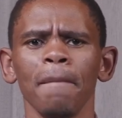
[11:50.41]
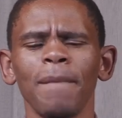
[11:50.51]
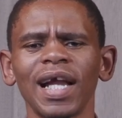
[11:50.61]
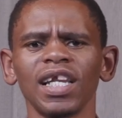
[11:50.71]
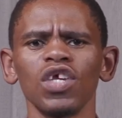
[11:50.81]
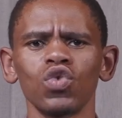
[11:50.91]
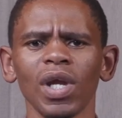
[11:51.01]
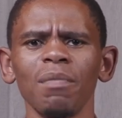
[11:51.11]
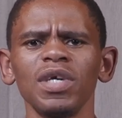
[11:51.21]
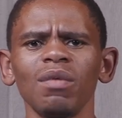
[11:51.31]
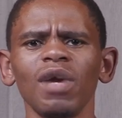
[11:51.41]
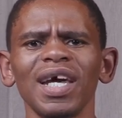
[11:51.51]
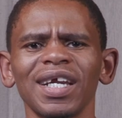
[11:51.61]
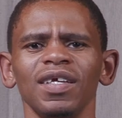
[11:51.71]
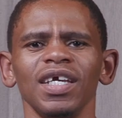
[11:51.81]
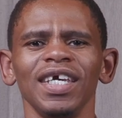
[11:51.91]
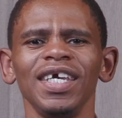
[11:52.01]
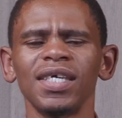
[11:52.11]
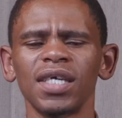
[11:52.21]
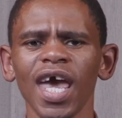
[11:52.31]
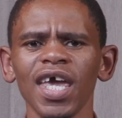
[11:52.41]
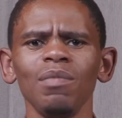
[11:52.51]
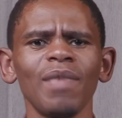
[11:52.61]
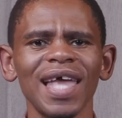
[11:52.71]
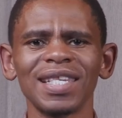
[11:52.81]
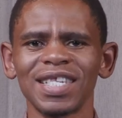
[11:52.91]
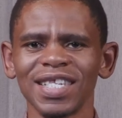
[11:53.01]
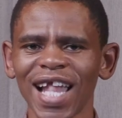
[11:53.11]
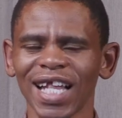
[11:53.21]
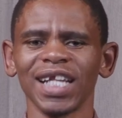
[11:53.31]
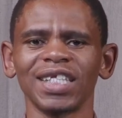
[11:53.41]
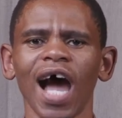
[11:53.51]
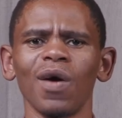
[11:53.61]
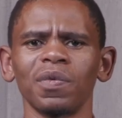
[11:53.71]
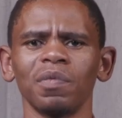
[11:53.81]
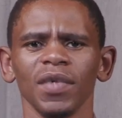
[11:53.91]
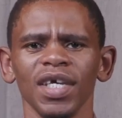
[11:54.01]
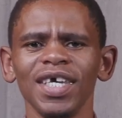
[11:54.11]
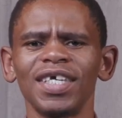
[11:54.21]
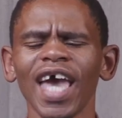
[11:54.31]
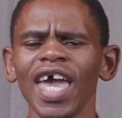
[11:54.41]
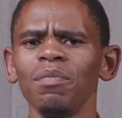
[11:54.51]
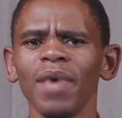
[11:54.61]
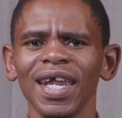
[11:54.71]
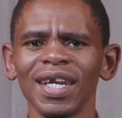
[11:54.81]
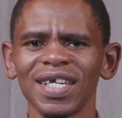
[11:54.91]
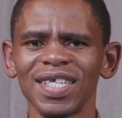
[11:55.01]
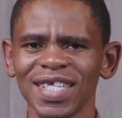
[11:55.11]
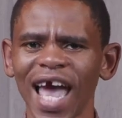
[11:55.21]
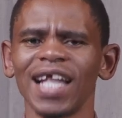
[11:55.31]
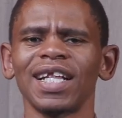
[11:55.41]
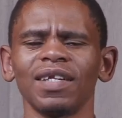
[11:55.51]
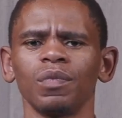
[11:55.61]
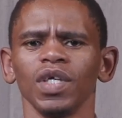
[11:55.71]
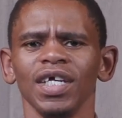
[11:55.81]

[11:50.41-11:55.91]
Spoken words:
but lentswe la Modimo le re he came and settled down he came and recycled